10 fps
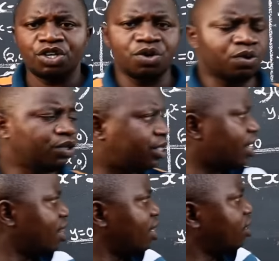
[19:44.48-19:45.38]
Use
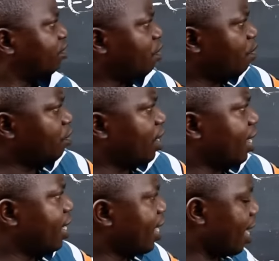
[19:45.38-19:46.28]
this formula
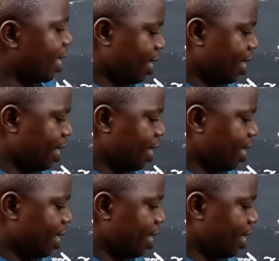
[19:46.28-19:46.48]
here.